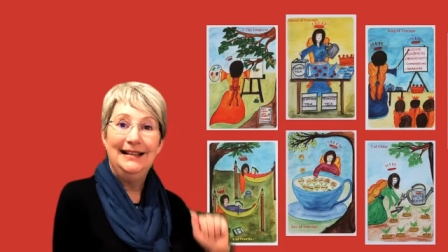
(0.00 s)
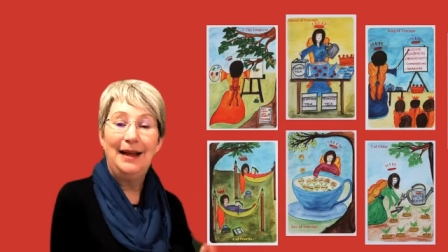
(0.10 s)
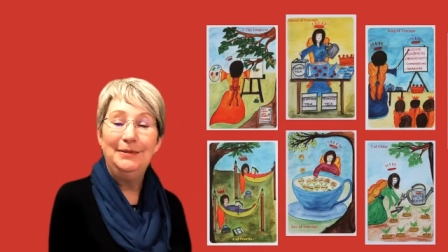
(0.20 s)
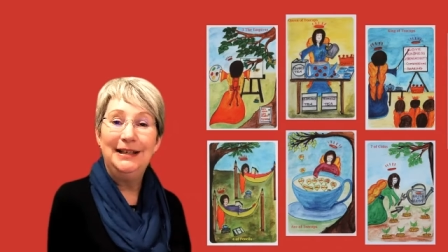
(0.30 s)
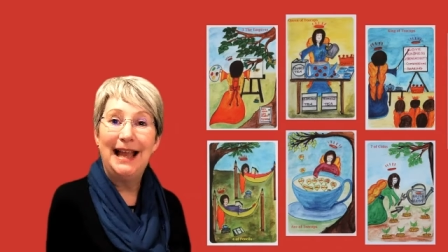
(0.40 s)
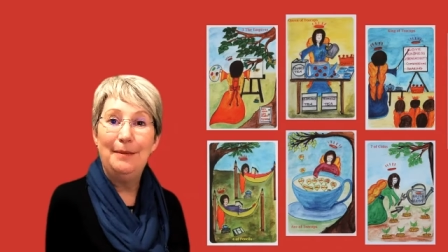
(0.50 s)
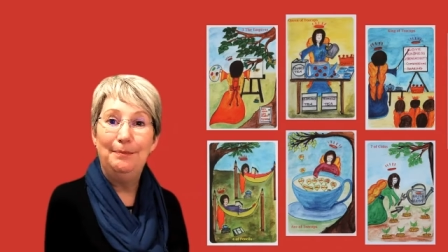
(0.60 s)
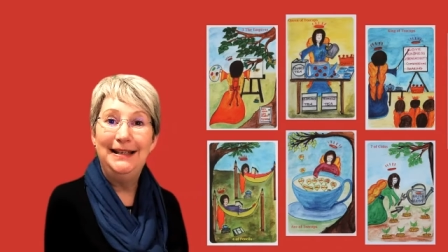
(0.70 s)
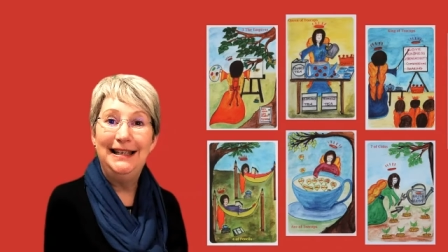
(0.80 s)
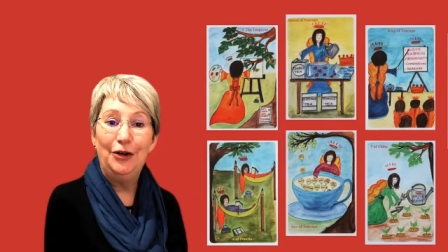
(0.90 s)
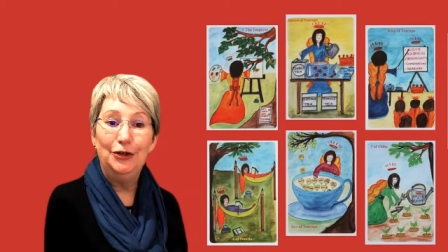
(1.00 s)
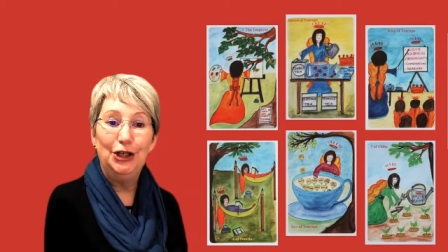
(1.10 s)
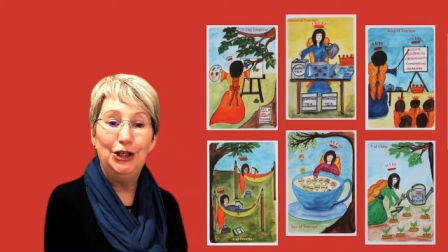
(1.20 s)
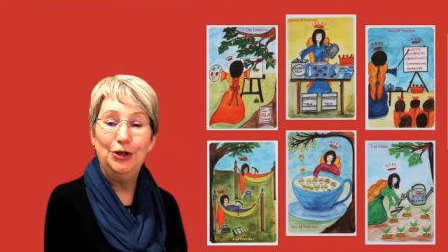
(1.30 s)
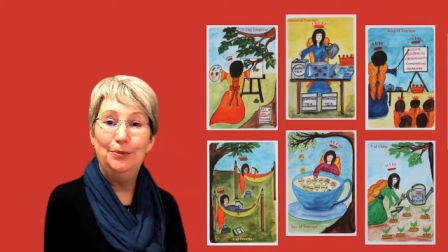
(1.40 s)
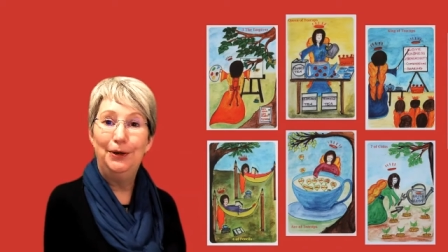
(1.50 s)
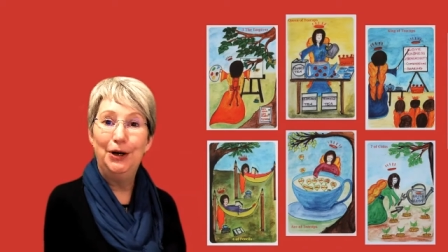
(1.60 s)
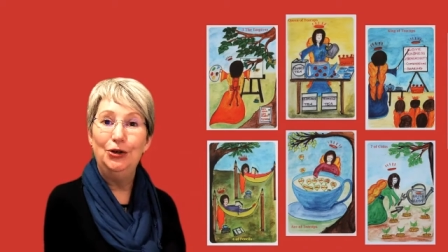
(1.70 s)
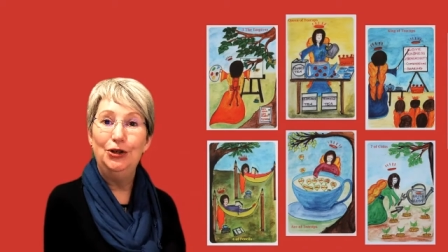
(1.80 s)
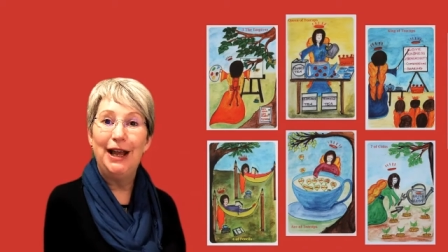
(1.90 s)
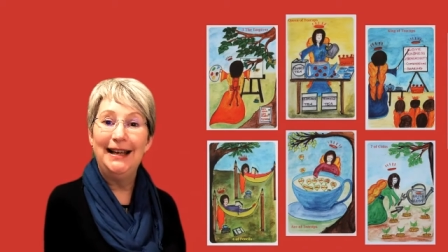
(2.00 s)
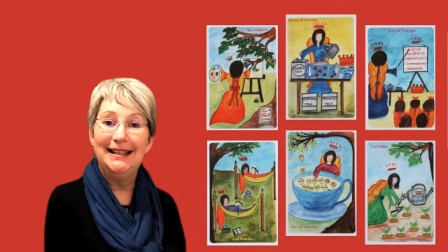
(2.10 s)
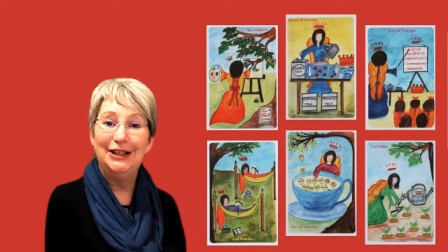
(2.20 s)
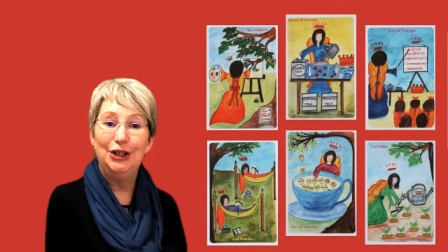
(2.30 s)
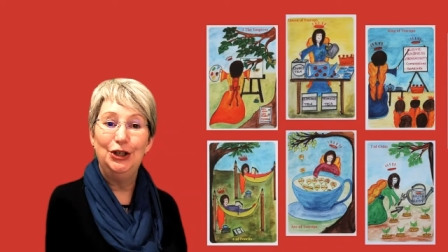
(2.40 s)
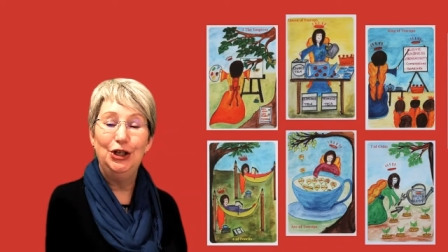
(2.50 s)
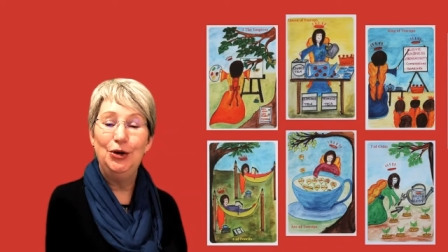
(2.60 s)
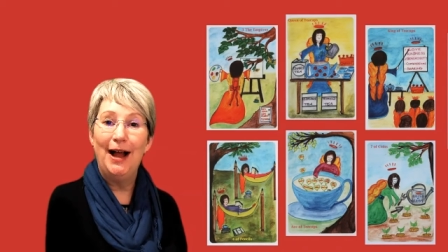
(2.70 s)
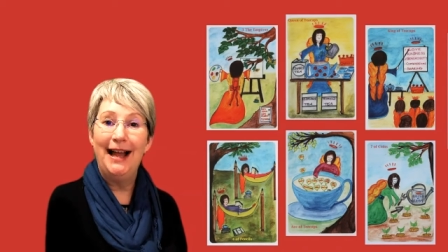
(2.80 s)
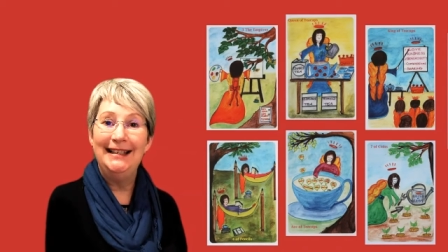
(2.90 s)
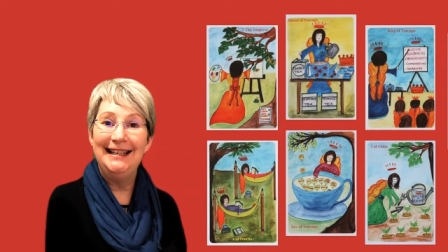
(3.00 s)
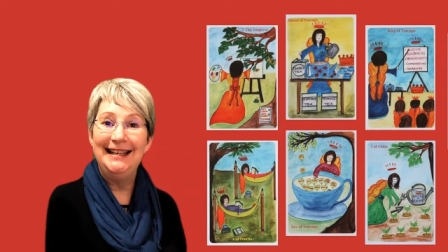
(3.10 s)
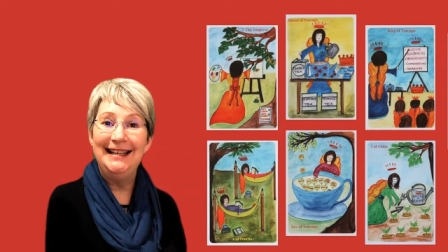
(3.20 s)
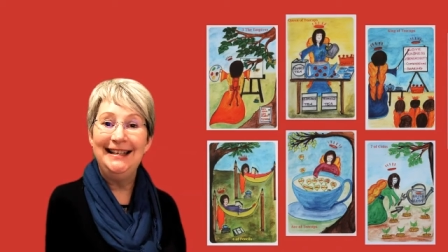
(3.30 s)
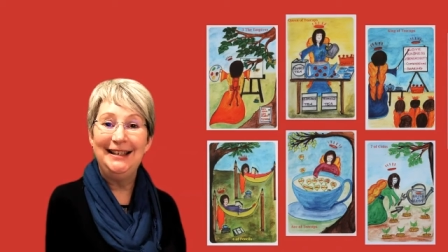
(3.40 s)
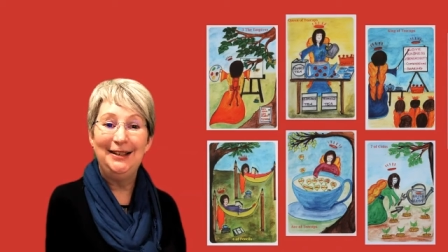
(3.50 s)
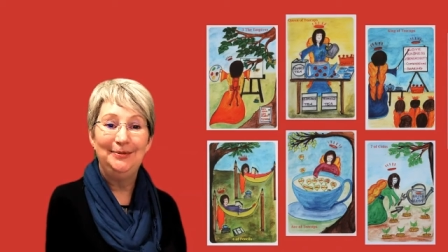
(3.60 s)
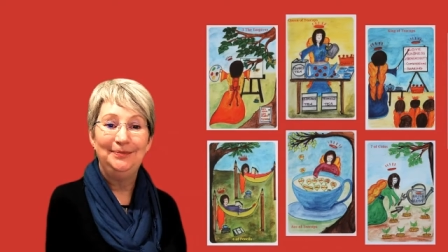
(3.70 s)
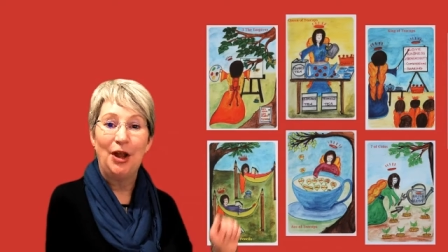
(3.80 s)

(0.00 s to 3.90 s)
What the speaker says: Time to get busy on your new projects and your new ideas,